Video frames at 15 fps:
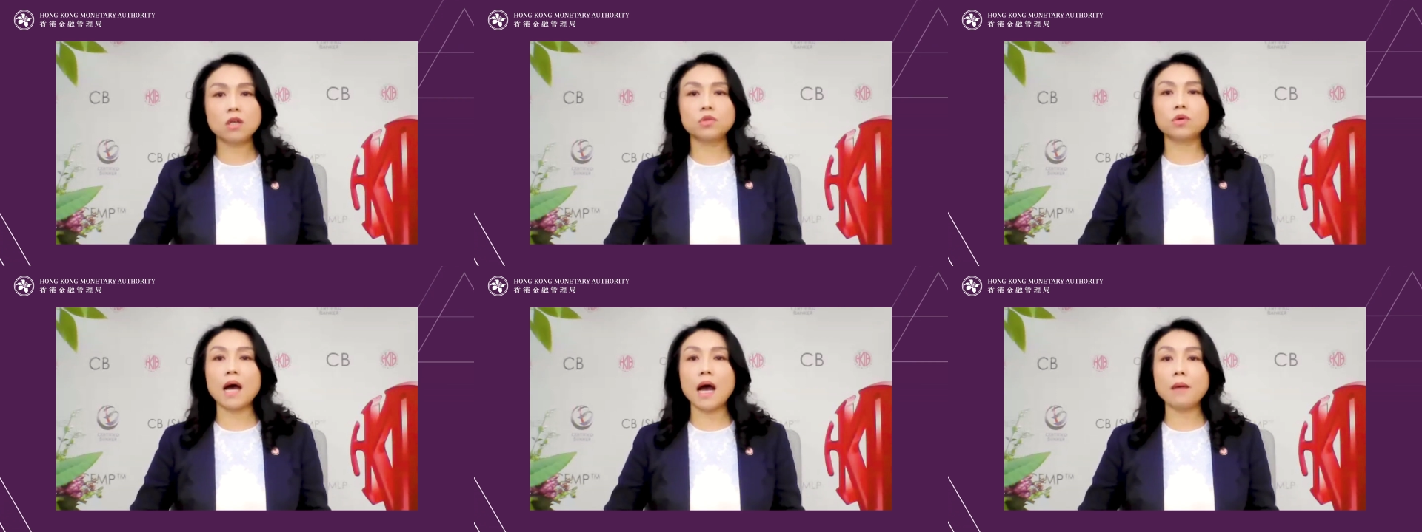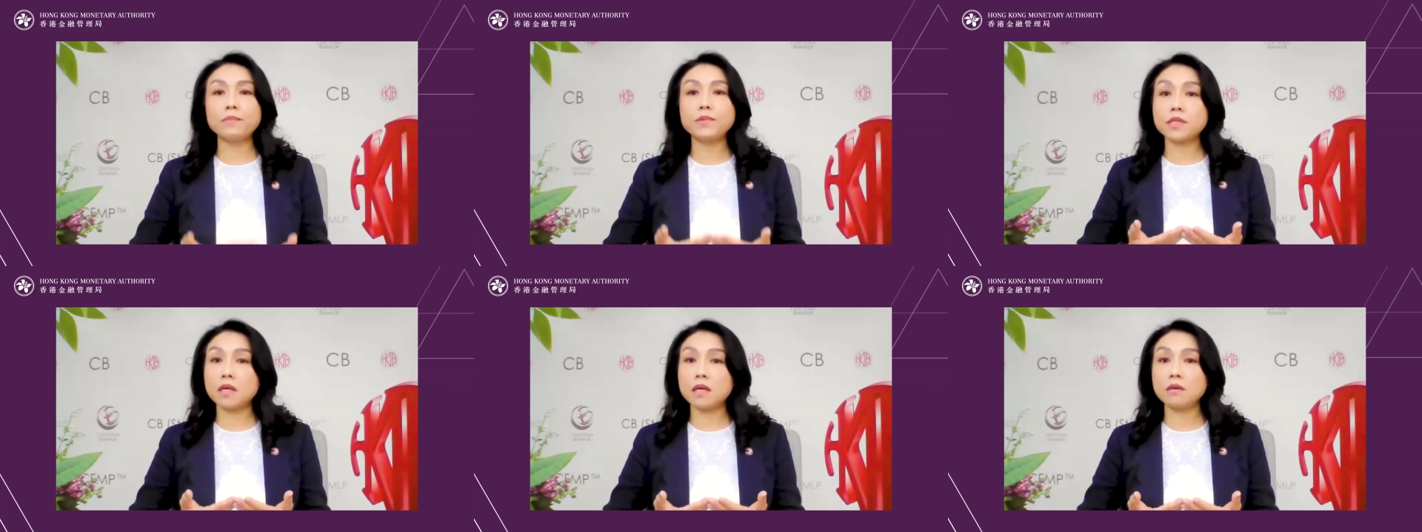to
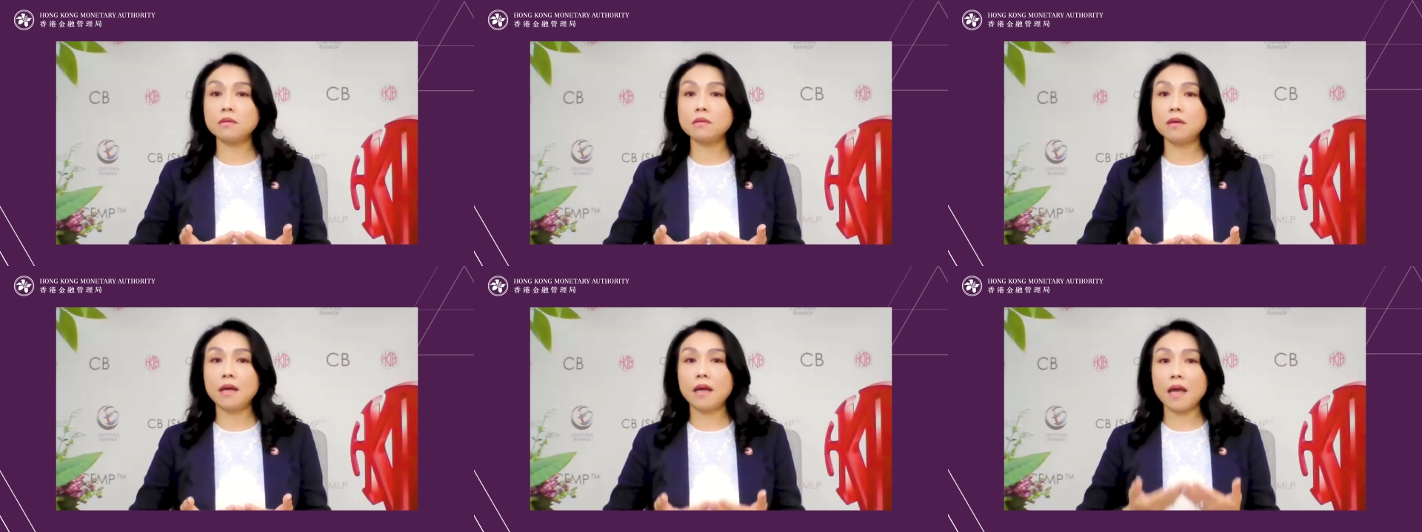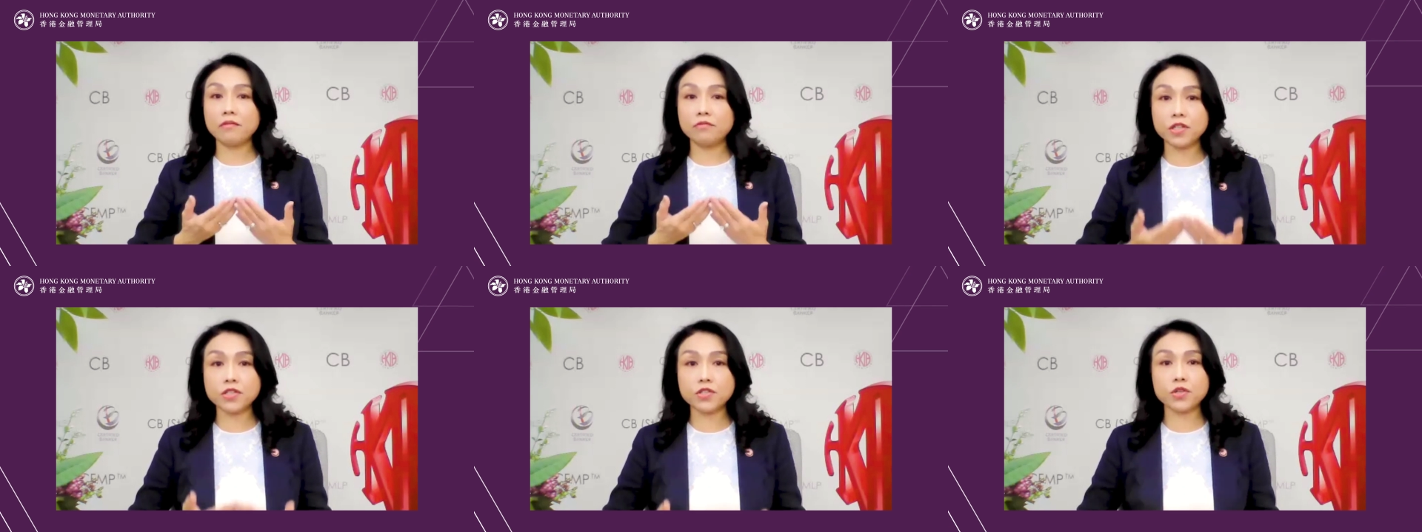upskill
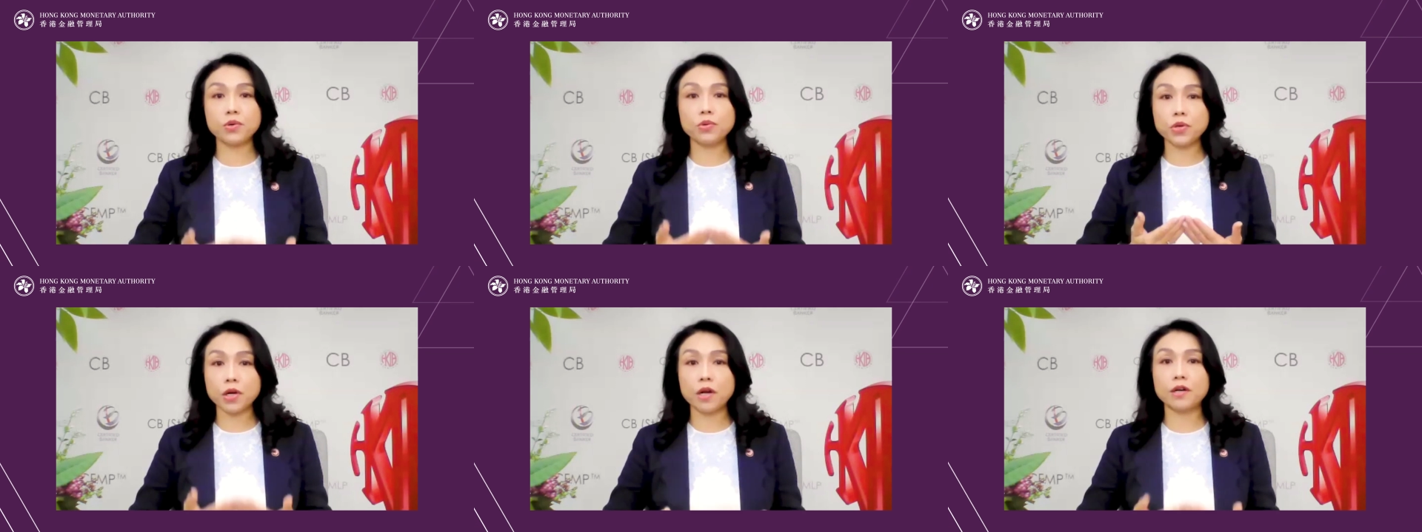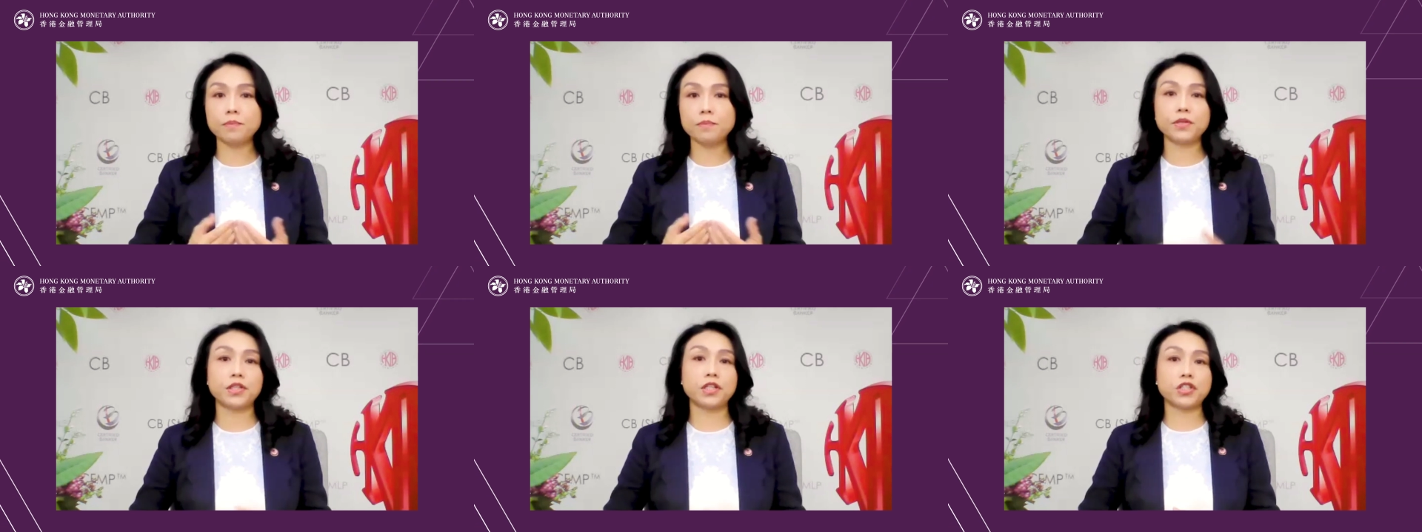and reskill current
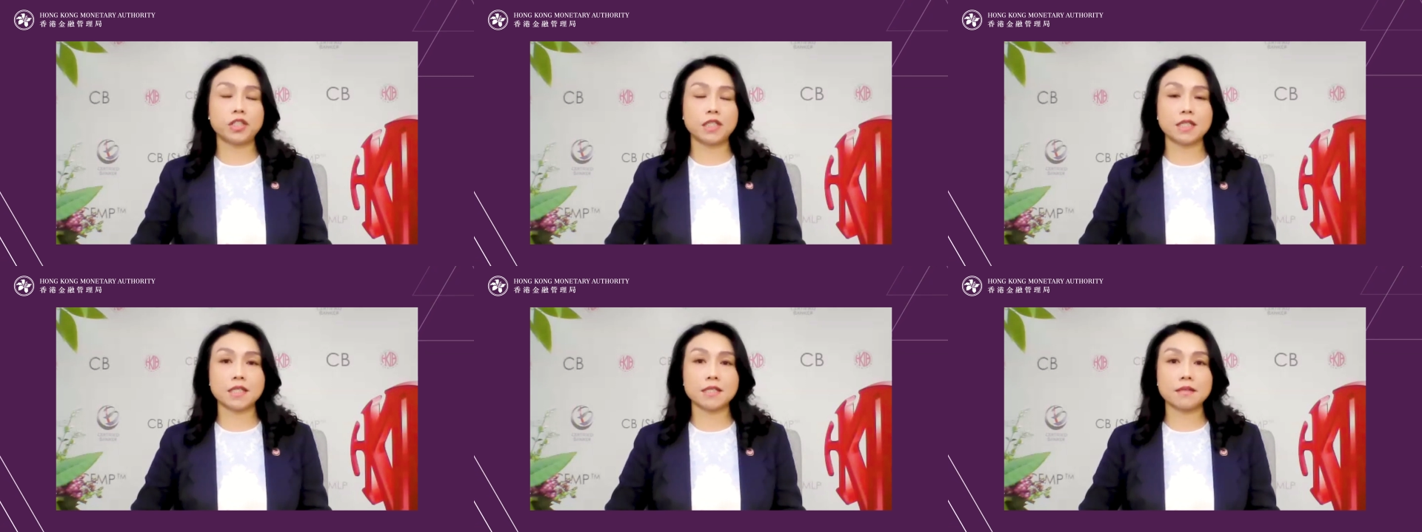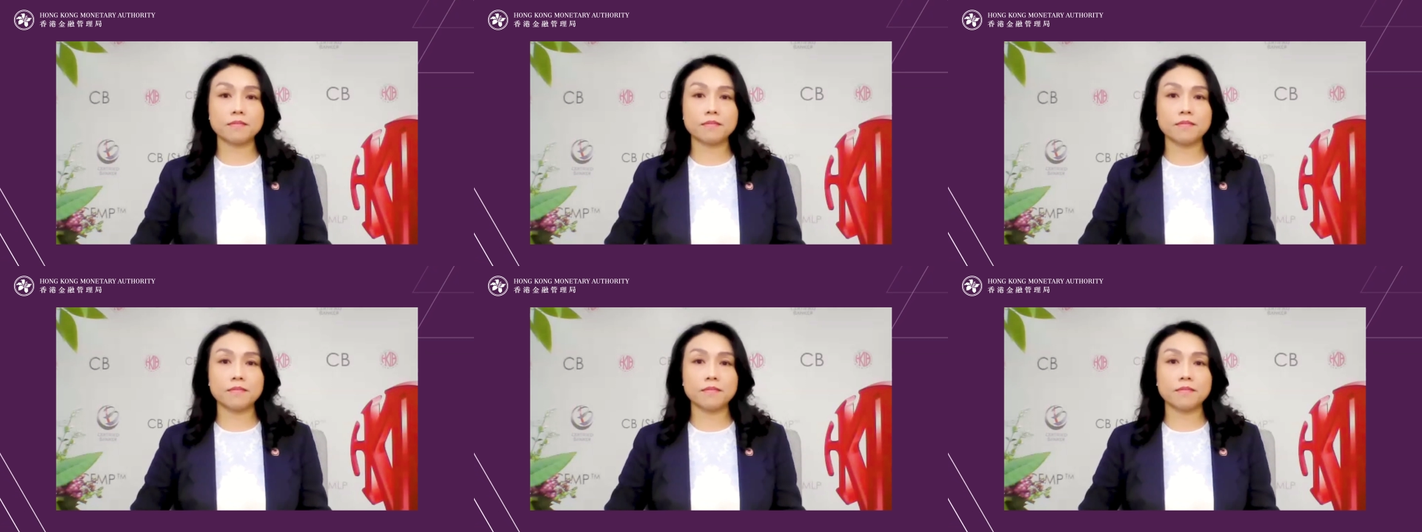practitioners.